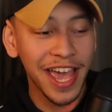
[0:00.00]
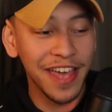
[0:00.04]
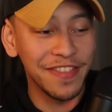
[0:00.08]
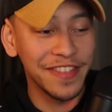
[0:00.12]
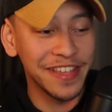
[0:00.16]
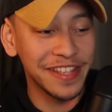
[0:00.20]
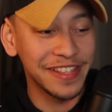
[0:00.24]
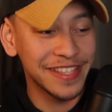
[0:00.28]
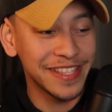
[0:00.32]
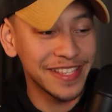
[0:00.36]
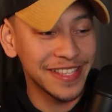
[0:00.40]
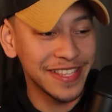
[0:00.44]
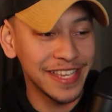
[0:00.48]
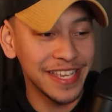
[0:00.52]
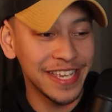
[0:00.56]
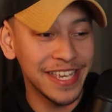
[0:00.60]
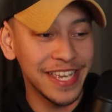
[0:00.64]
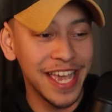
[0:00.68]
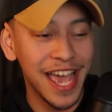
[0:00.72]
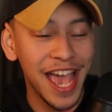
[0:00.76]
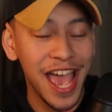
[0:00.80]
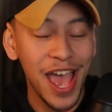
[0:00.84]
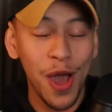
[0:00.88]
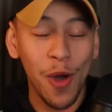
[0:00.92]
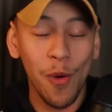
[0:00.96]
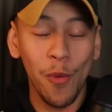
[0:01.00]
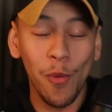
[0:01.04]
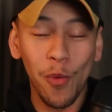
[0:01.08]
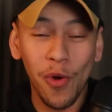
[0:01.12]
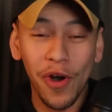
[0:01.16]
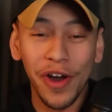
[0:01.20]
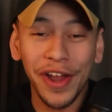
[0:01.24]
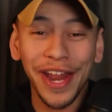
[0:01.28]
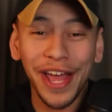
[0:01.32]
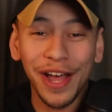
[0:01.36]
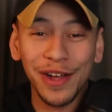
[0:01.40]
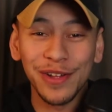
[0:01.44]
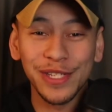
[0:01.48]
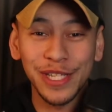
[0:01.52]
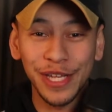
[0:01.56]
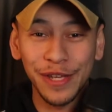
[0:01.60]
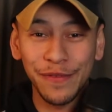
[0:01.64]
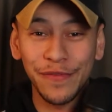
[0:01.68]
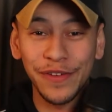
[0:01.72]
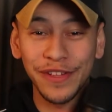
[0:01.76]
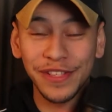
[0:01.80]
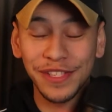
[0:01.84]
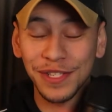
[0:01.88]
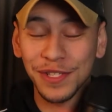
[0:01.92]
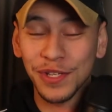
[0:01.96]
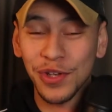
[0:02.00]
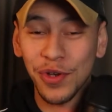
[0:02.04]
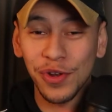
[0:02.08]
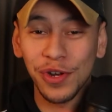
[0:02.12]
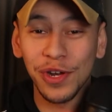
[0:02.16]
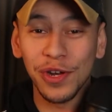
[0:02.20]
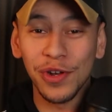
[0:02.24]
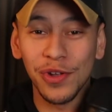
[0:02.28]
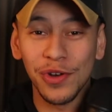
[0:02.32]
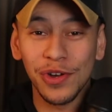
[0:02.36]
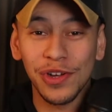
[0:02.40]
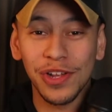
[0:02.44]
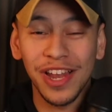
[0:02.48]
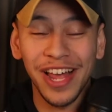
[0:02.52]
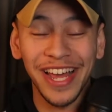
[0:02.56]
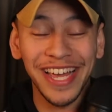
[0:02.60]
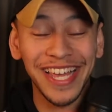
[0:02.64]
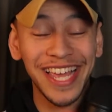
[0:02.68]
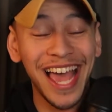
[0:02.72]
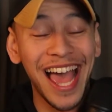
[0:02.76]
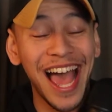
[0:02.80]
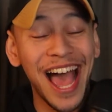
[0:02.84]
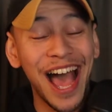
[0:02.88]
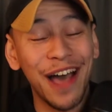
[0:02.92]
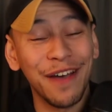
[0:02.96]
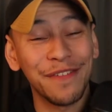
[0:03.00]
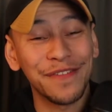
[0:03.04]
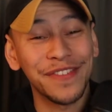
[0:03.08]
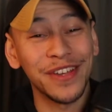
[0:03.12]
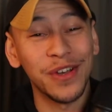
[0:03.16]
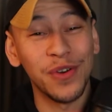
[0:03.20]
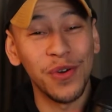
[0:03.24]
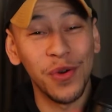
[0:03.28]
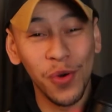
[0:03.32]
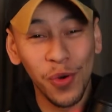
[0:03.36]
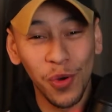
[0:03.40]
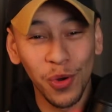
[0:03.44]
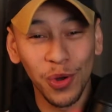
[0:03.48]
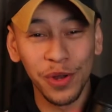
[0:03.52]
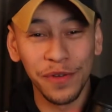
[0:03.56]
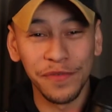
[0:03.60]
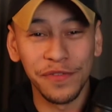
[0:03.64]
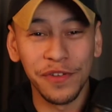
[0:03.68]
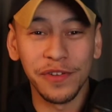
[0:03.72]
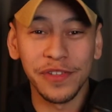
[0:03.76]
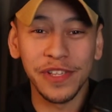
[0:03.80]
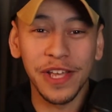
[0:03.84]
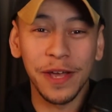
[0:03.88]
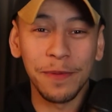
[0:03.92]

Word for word: and then see what our defense is going to look like after all of those